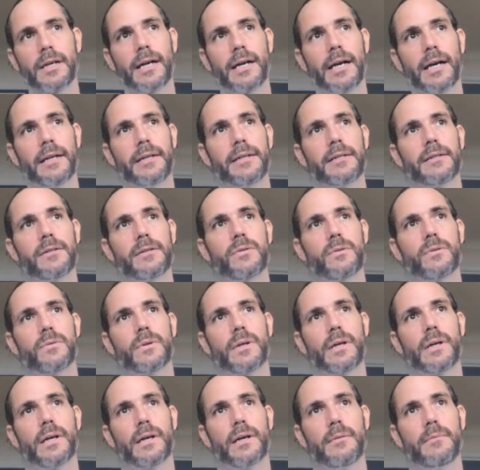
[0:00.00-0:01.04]
And
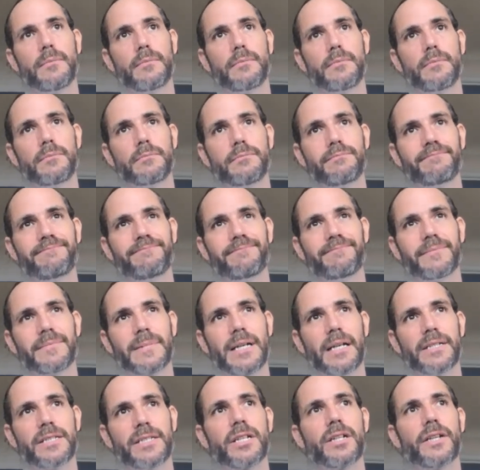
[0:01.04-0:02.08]

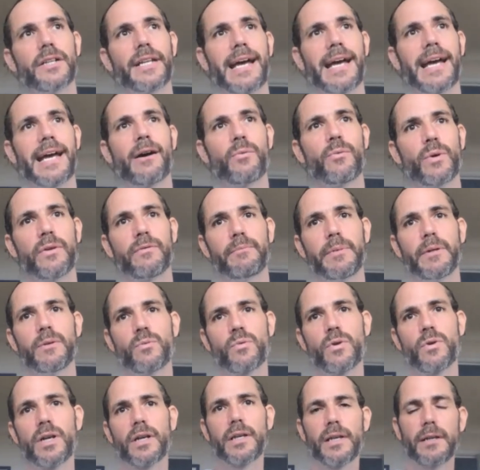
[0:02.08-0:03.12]
until now, we've been
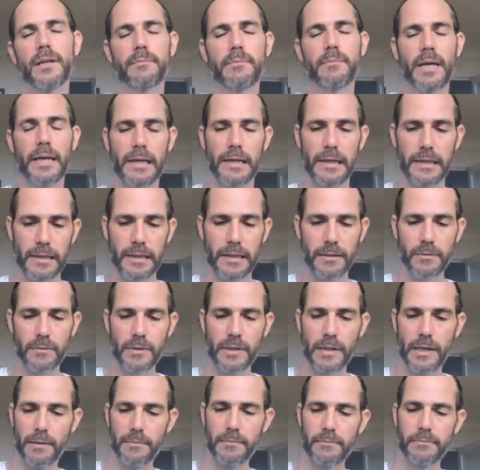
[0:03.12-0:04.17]
working mainly
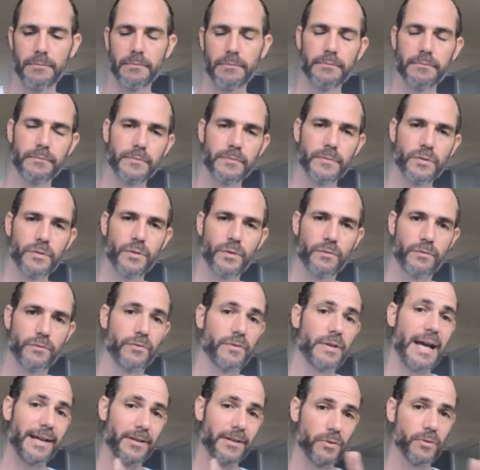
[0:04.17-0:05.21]
sort of
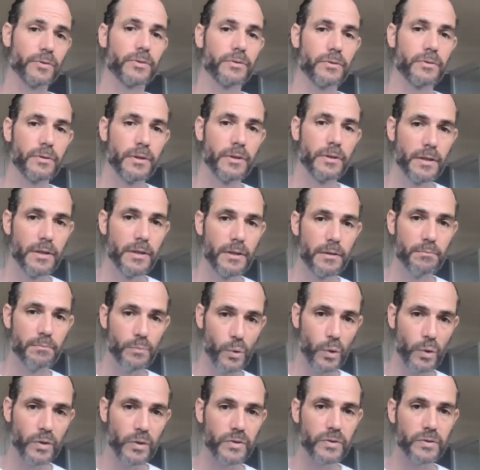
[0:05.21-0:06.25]
adult
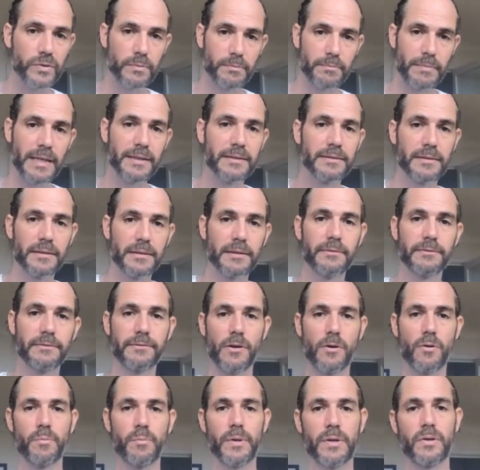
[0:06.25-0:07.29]
MOOCs, massive
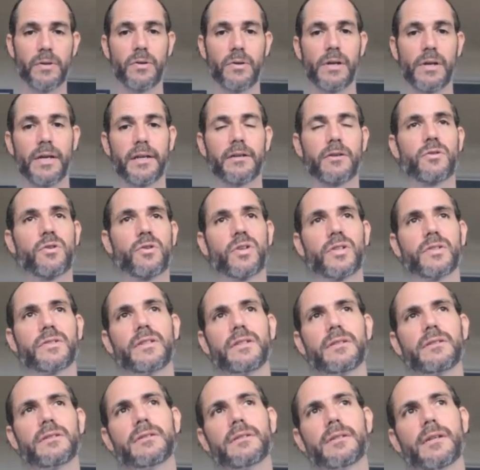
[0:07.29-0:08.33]
open online
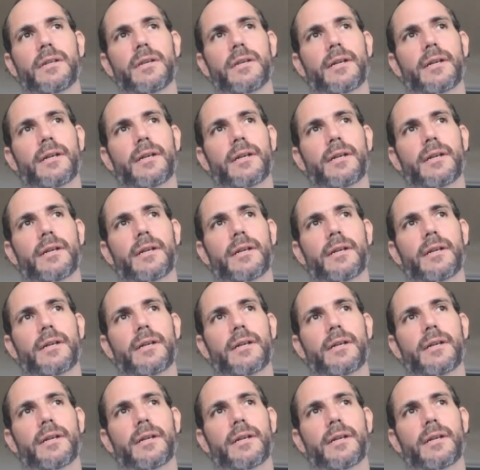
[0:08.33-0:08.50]
courses.